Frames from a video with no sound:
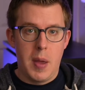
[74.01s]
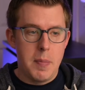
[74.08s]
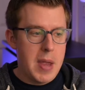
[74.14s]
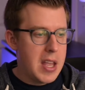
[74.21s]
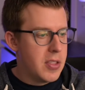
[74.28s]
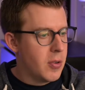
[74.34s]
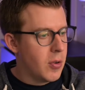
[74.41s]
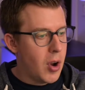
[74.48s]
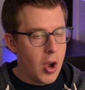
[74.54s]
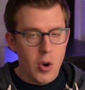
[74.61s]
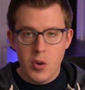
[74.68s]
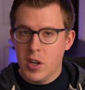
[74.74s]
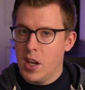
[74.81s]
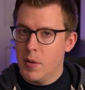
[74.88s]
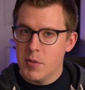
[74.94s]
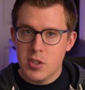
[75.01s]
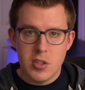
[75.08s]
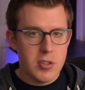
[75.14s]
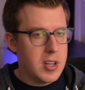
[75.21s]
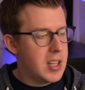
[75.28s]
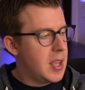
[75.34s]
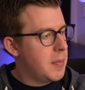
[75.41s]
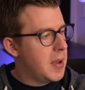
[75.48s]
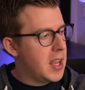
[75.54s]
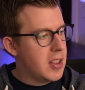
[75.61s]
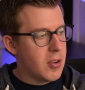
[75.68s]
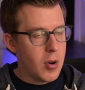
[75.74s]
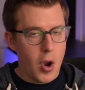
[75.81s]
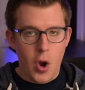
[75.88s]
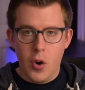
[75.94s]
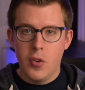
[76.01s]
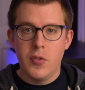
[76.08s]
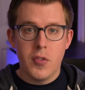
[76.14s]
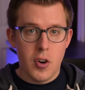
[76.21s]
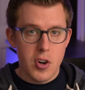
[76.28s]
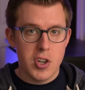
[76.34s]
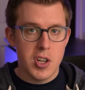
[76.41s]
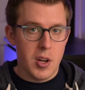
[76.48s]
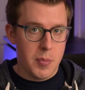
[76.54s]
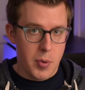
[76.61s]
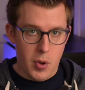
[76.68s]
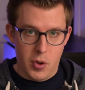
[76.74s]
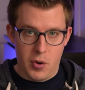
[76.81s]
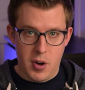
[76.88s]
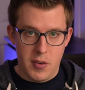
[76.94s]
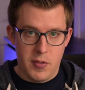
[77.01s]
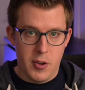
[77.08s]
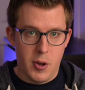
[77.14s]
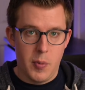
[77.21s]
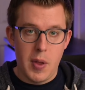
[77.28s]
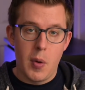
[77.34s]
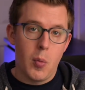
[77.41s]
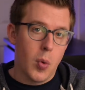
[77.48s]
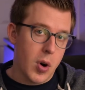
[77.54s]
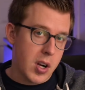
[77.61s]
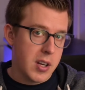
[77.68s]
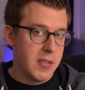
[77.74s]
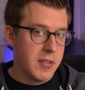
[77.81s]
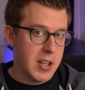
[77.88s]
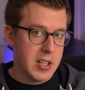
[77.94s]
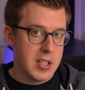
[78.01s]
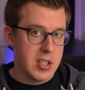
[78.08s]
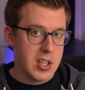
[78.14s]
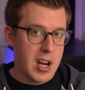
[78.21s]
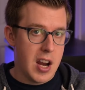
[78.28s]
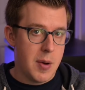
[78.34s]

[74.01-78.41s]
They made their own chemistry, they made their own version of Polaroid film that worked in vintage